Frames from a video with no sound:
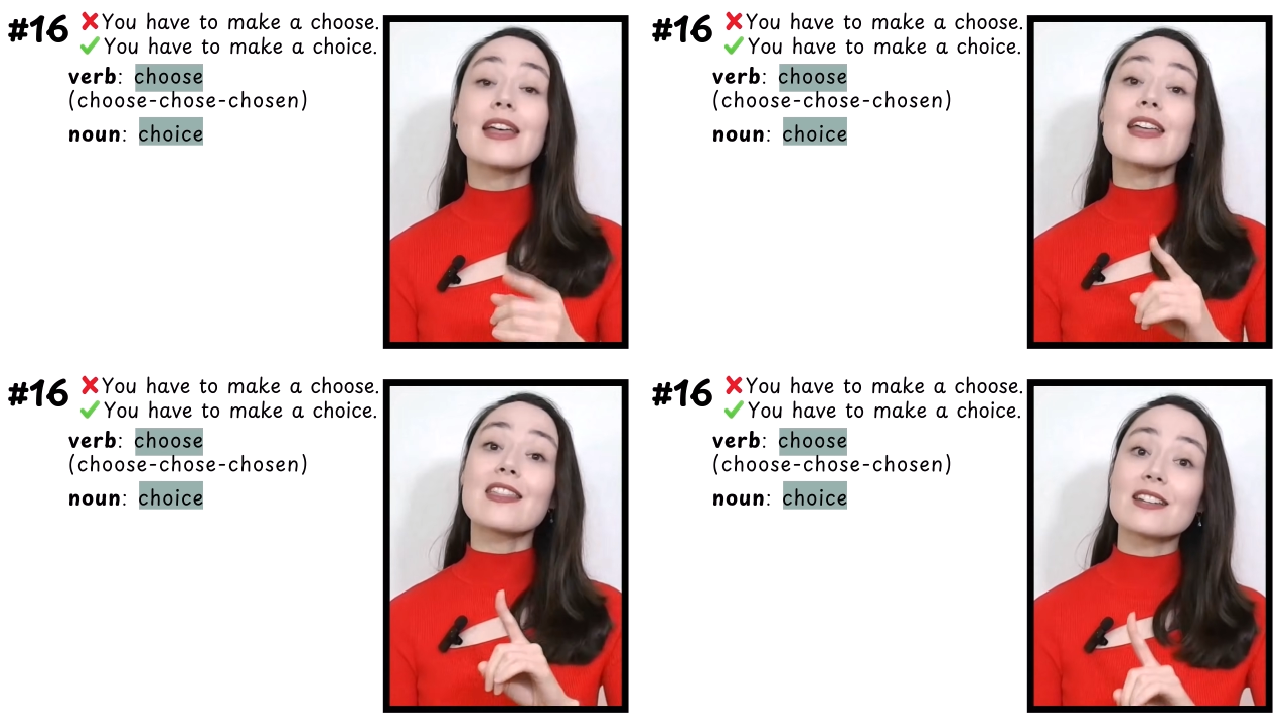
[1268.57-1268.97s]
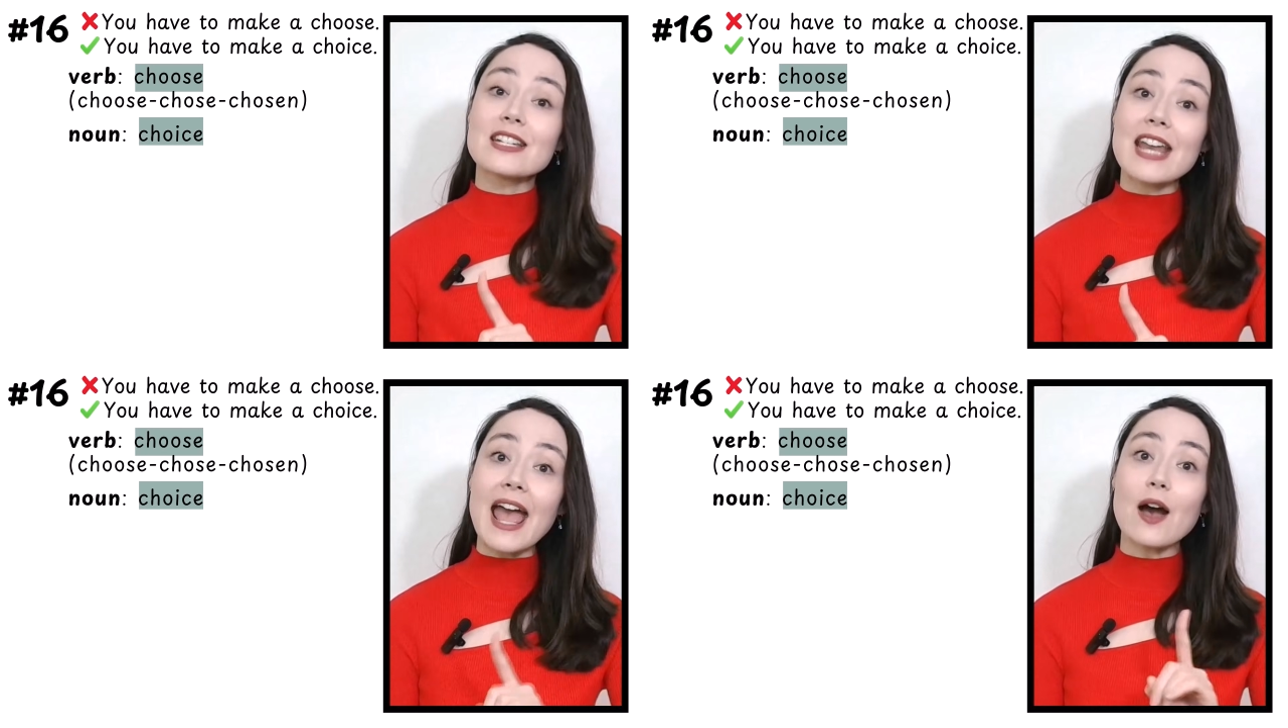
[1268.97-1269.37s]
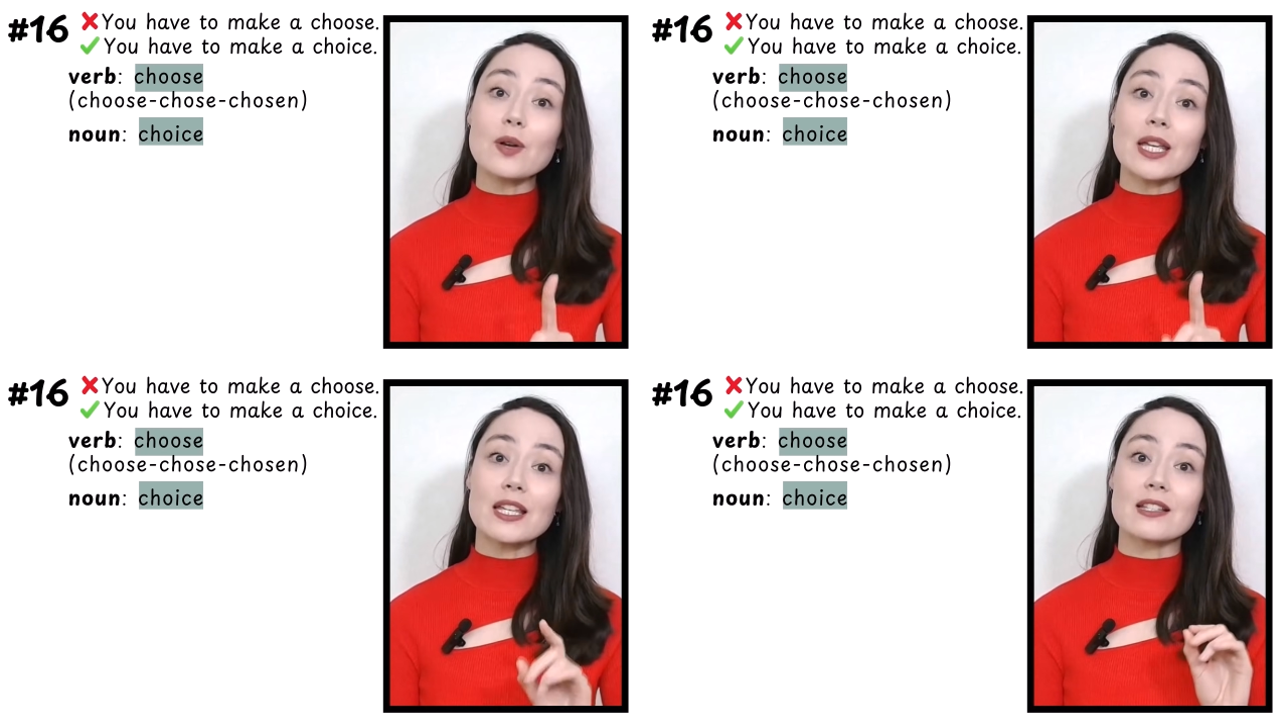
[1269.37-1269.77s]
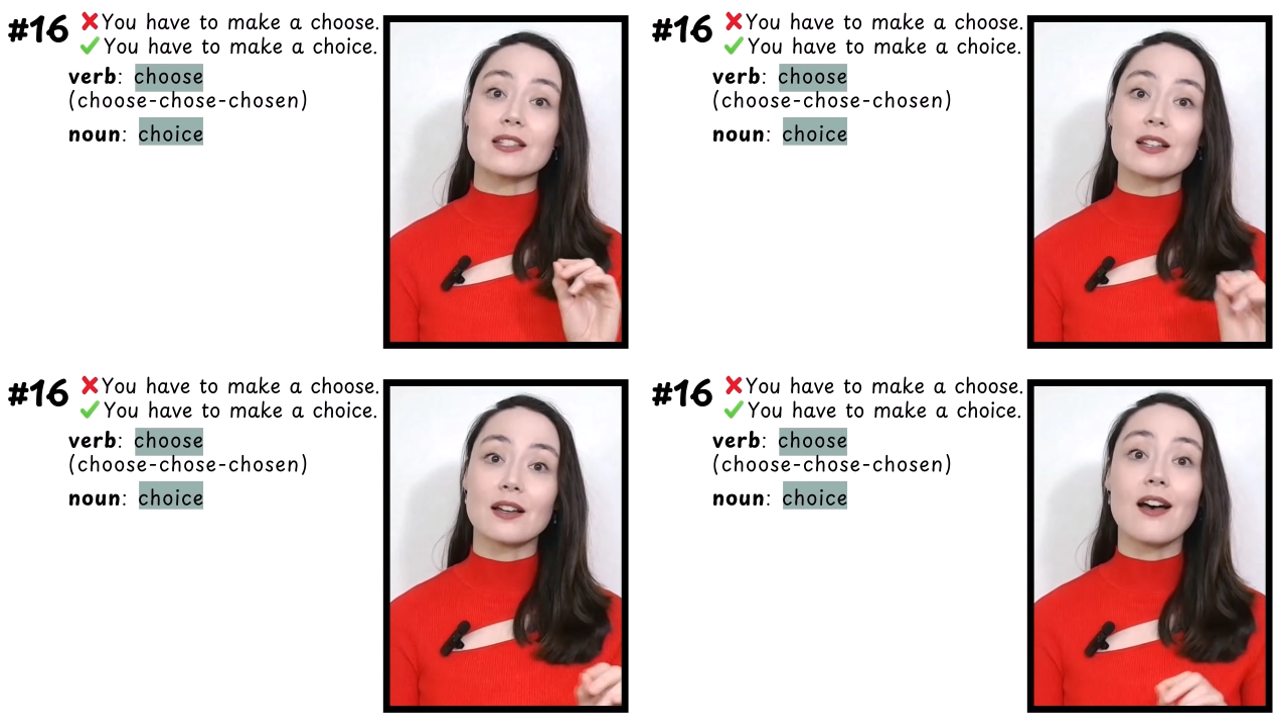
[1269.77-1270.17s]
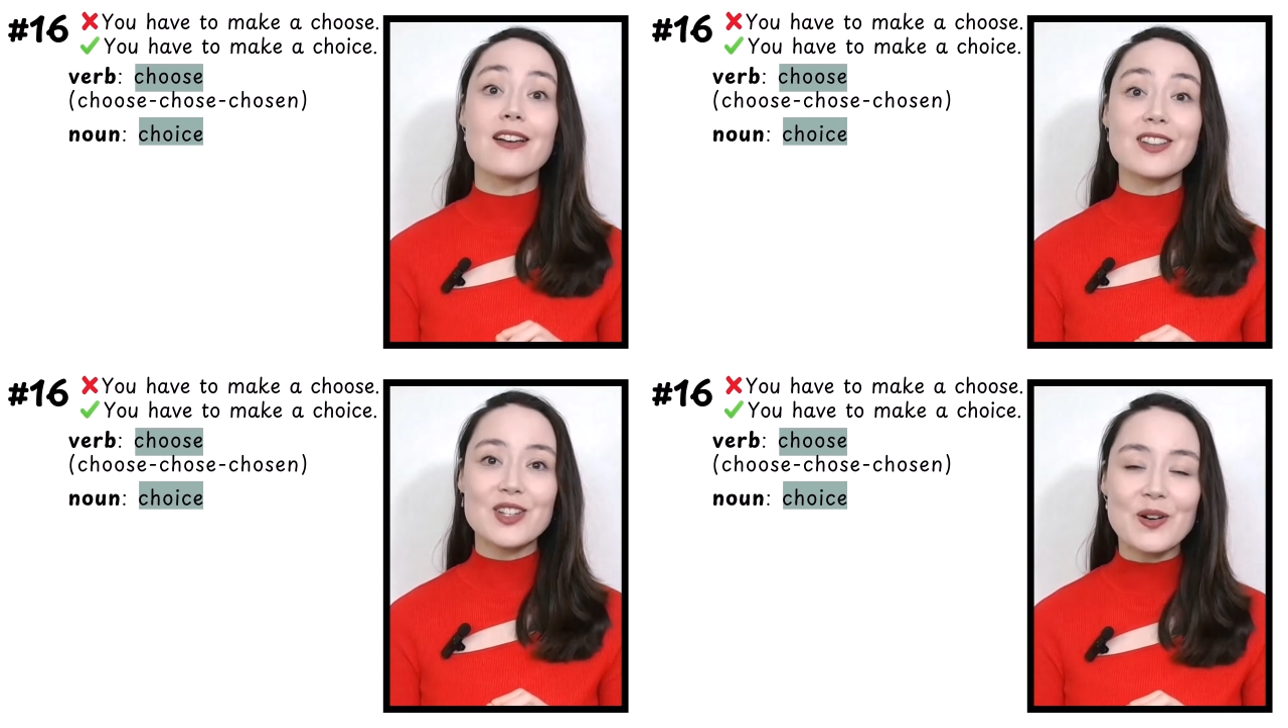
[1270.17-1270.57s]
The noun is
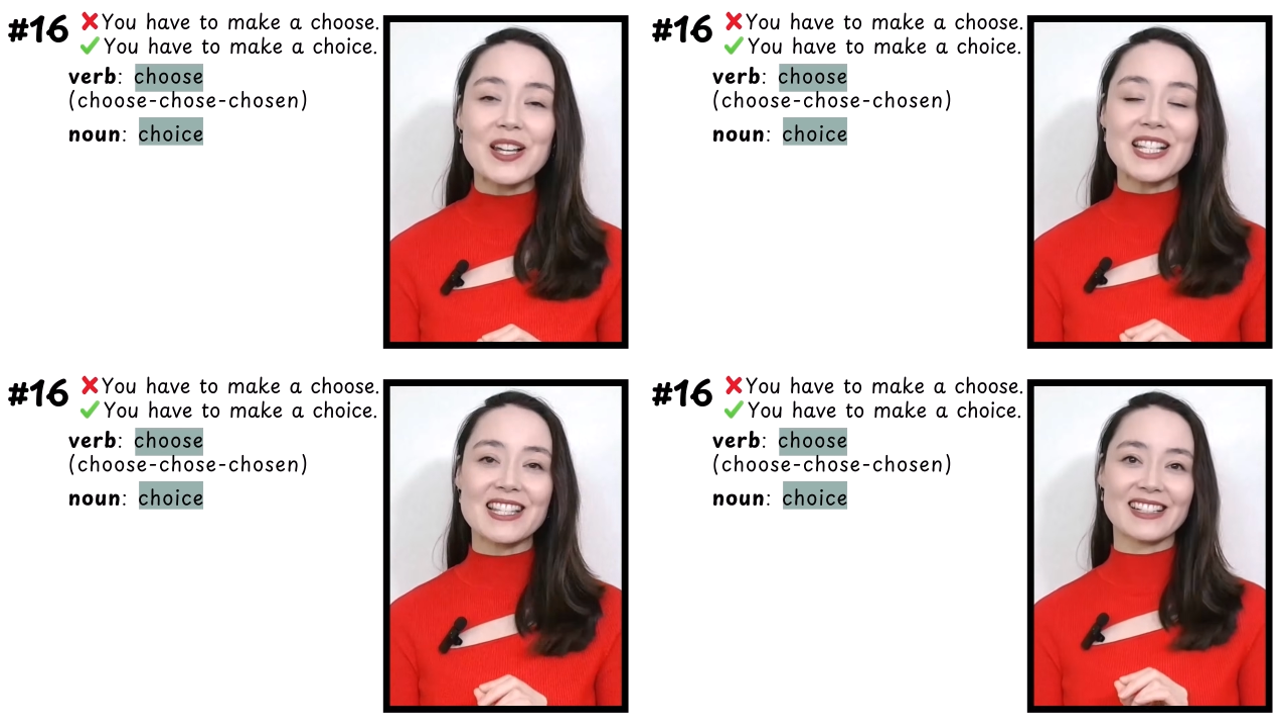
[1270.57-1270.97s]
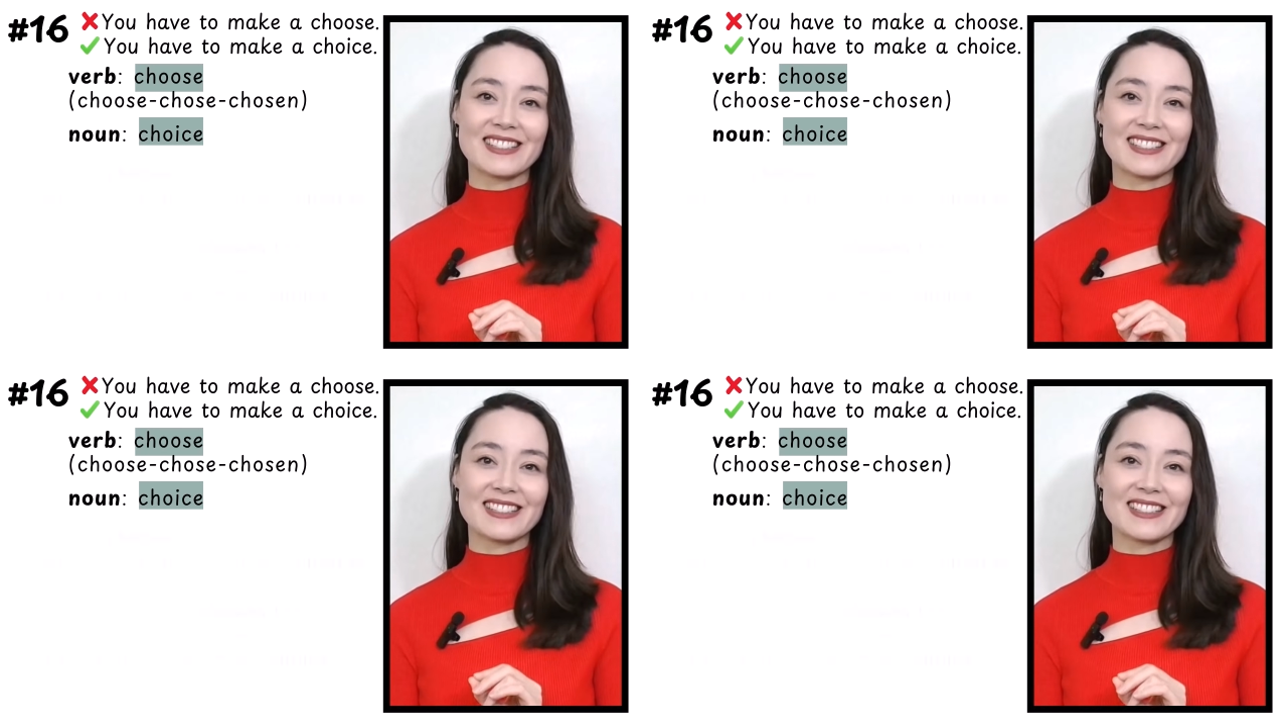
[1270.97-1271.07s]
choice.